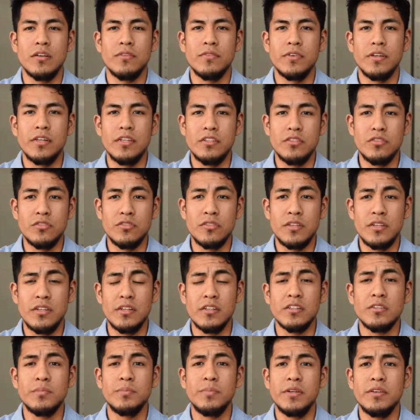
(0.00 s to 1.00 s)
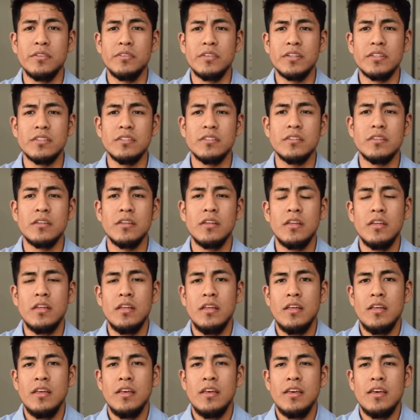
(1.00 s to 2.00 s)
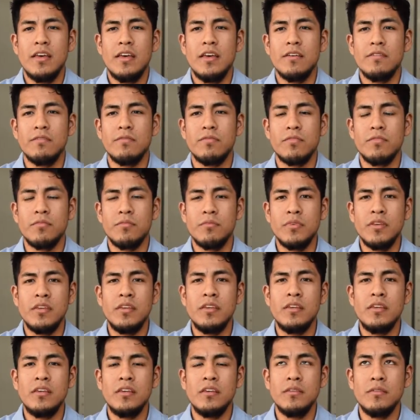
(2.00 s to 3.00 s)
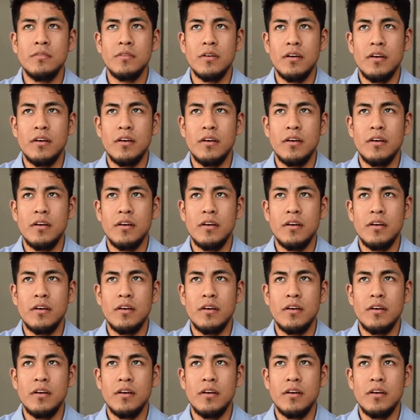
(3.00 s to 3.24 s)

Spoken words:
of an interesting experience. And for me,